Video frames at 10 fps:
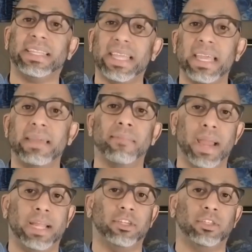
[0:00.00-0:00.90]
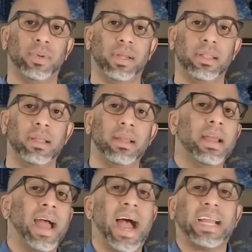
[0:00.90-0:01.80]
team management,
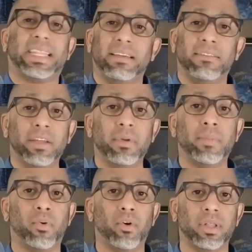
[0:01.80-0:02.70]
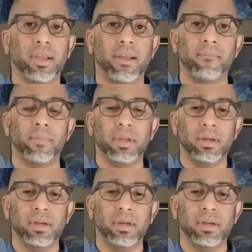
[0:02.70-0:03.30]
activity reporting,